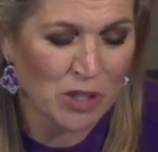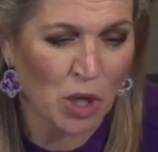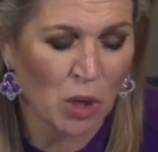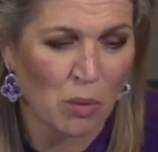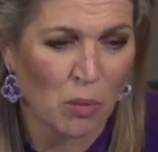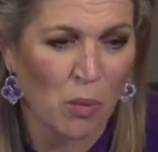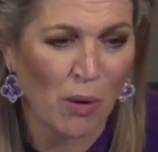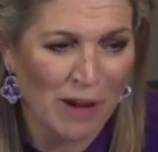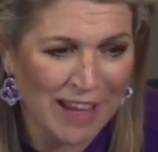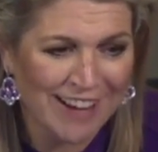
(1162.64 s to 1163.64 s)
So
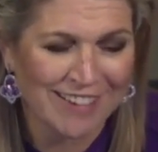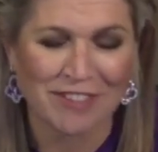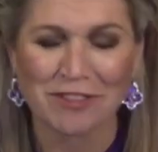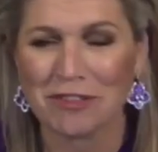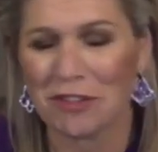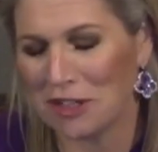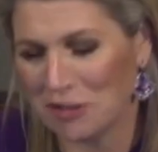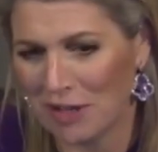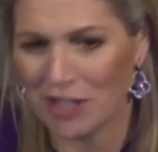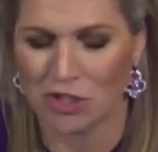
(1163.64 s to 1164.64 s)
we're in for
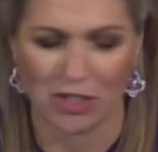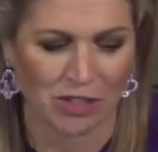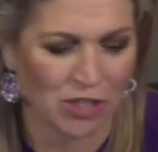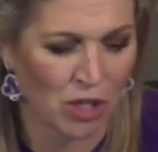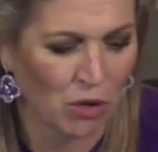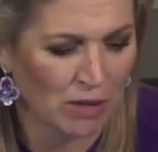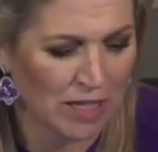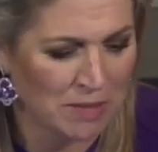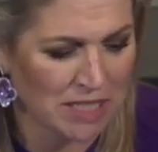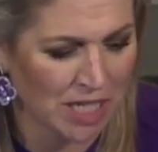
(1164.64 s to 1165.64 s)
innovation. So
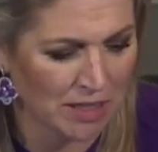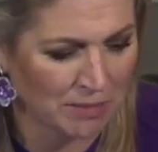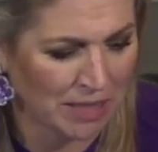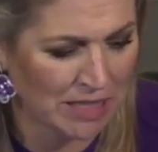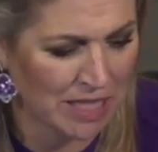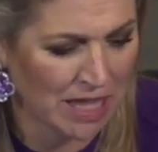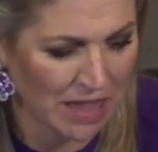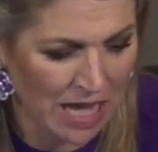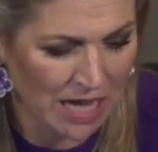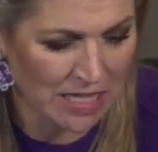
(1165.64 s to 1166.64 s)
let me start by saying
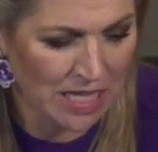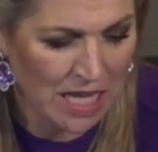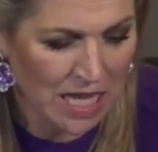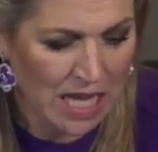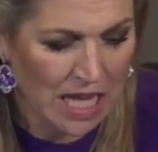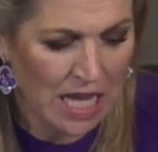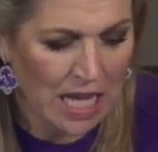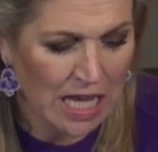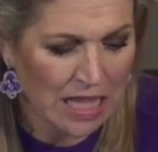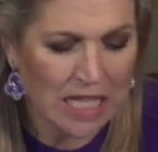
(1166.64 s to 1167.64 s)
that.
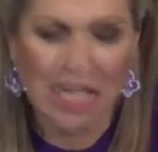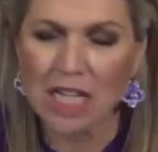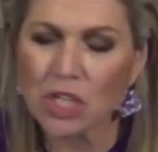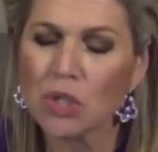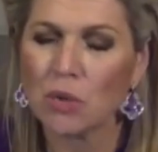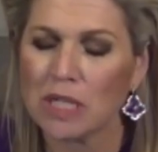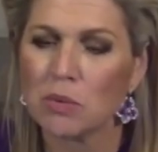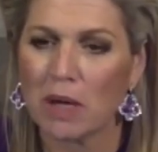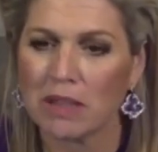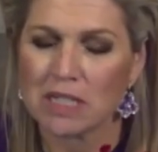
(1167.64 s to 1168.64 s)
The issue is
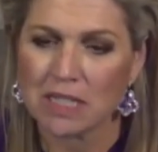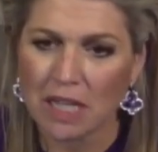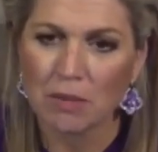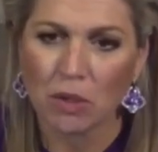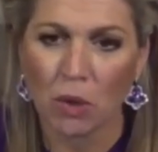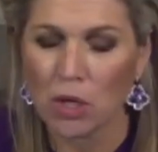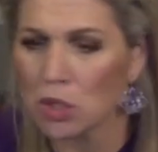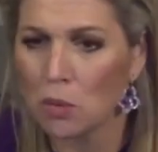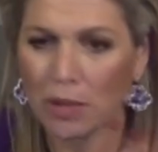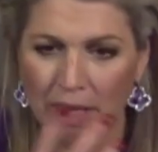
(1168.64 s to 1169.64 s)
whether stable
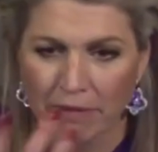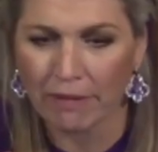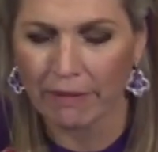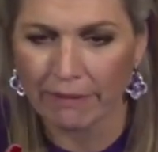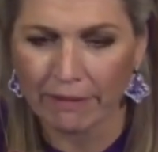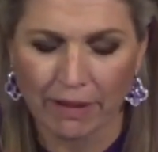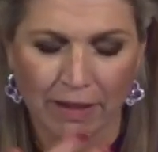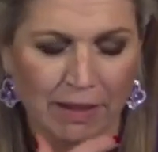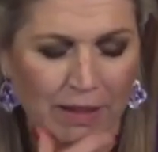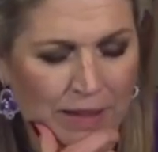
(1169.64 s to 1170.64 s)
coins or whatever
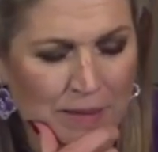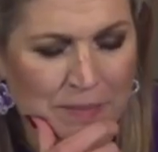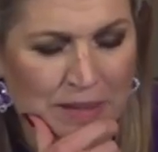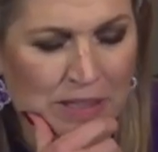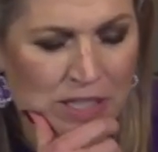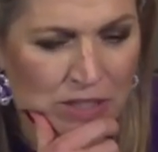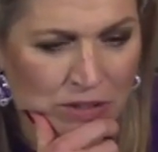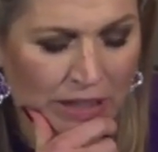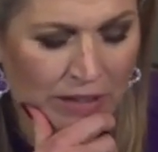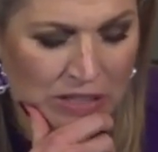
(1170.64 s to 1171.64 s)

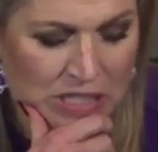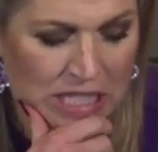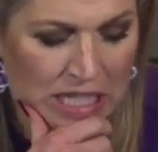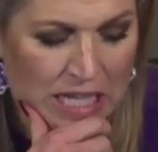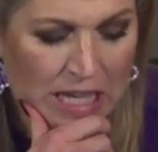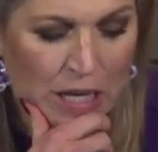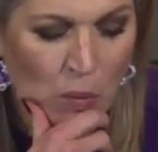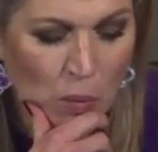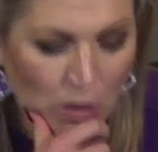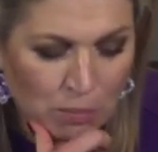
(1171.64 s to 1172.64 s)
digital currency
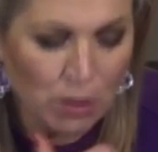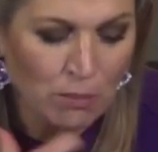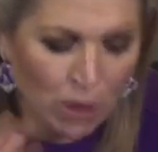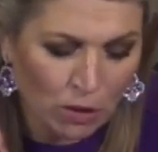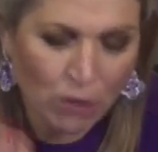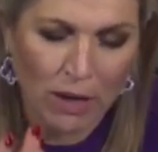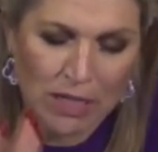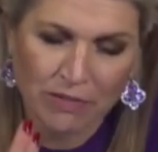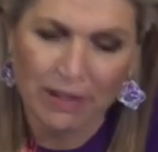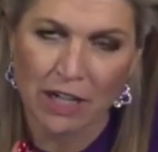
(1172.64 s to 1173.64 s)
will promote
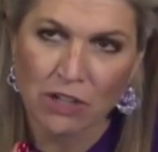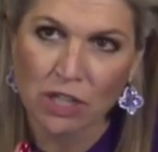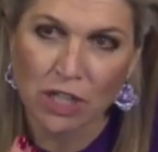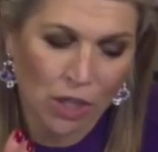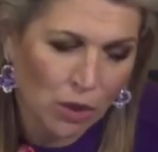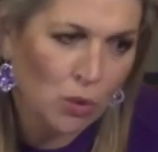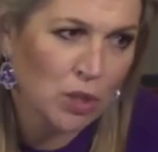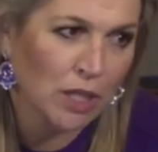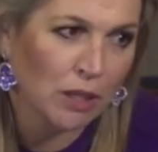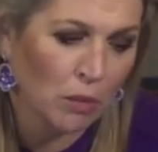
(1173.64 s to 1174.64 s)
greater financial
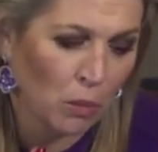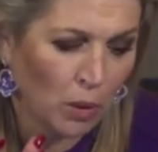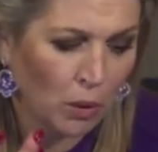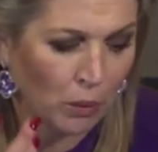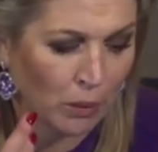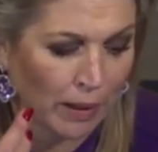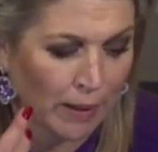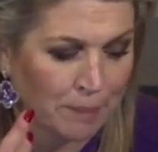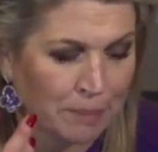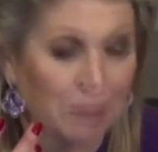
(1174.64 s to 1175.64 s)
inclusion, will
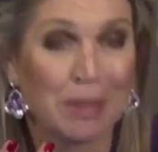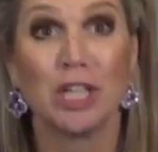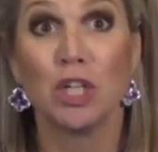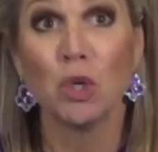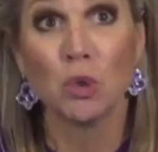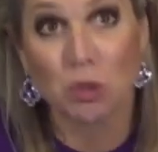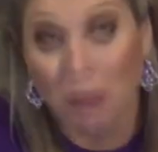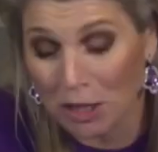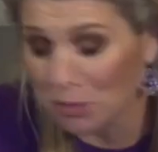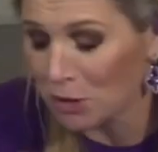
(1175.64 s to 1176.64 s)
be used
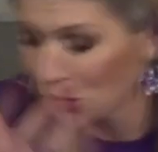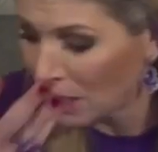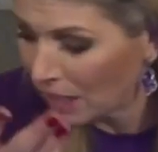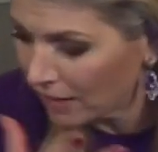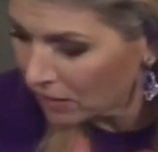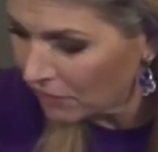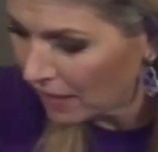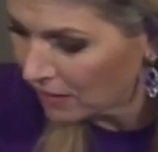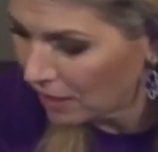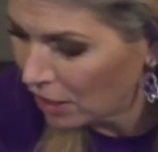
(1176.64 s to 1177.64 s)
by the poor. So I like the
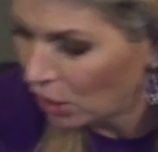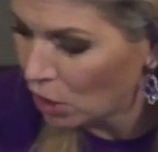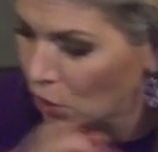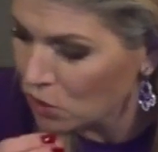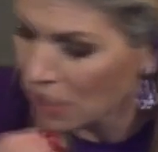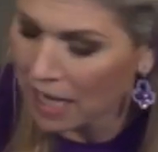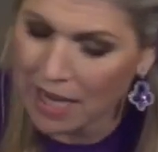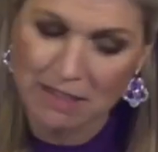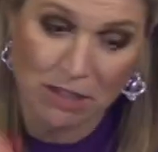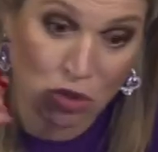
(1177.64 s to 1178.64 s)
fact that, you know, user
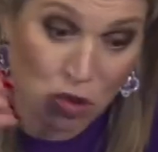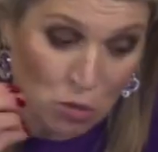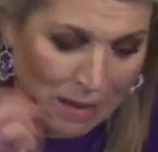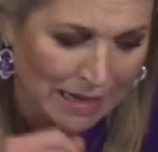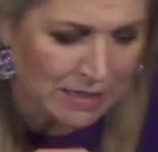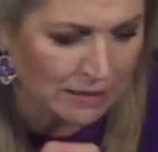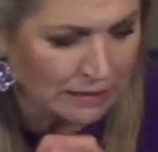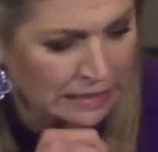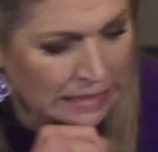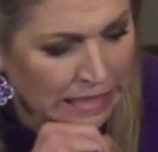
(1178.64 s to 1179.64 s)
cases do matter,
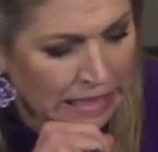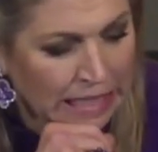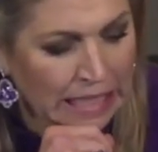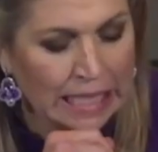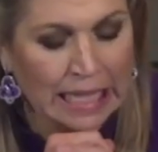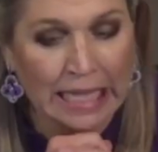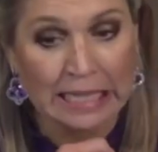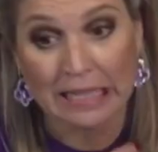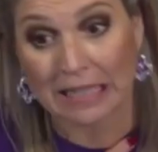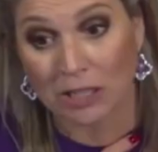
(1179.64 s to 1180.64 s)

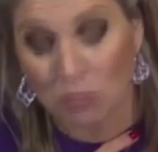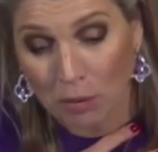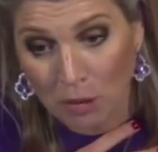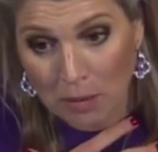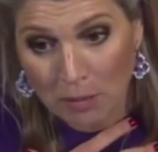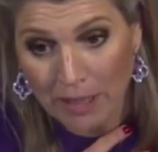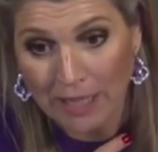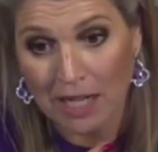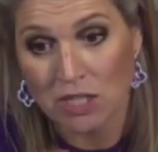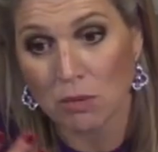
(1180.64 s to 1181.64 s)
and that the poor people
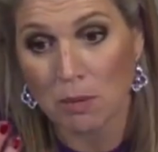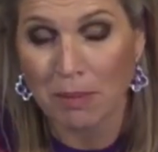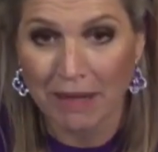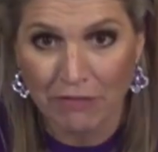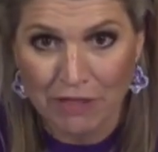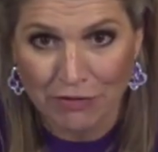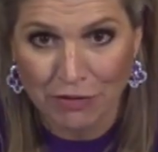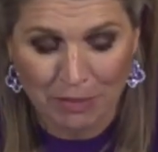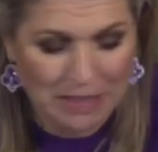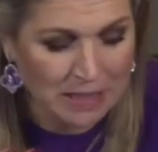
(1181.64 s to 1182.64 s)
can actually benefit
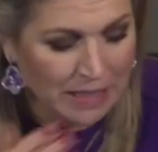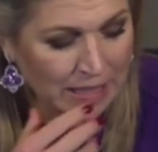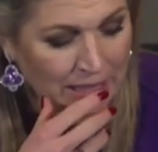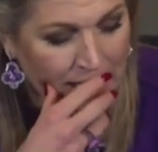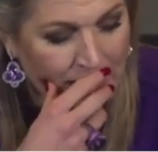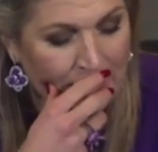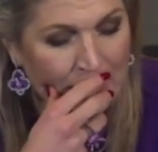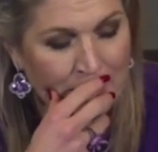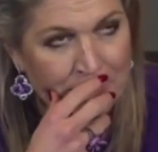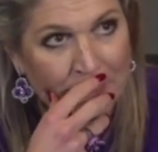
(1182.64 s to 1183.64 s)
from it.
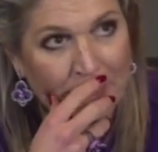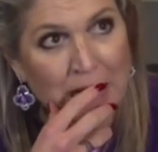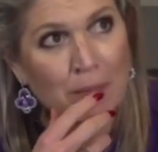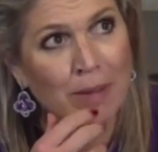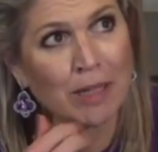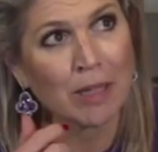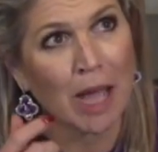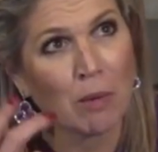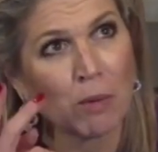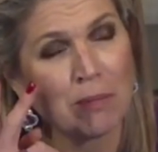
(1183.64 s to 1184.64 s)

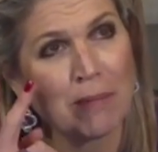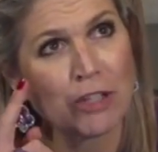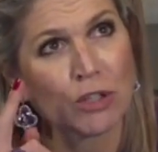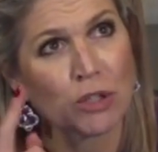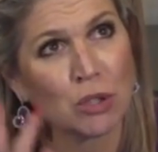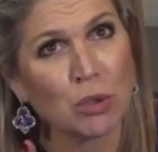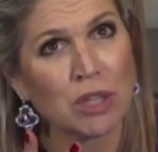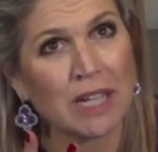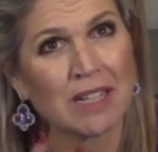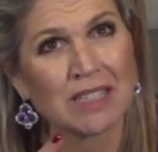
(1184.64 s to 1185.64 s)
I will mention two
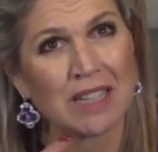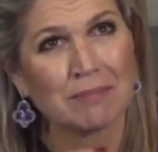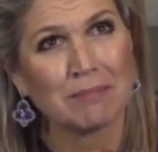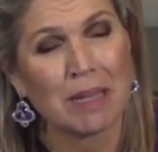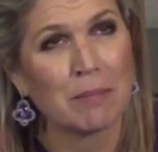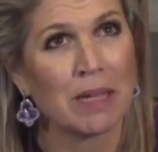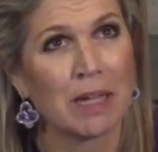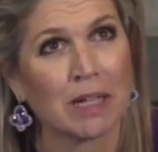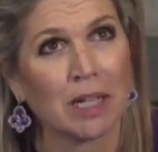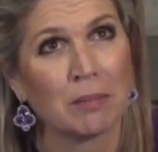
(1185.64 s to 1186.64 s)
things that maybe
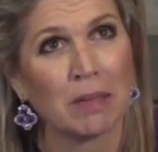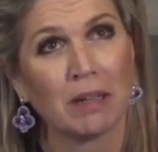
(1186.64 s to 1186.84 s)
are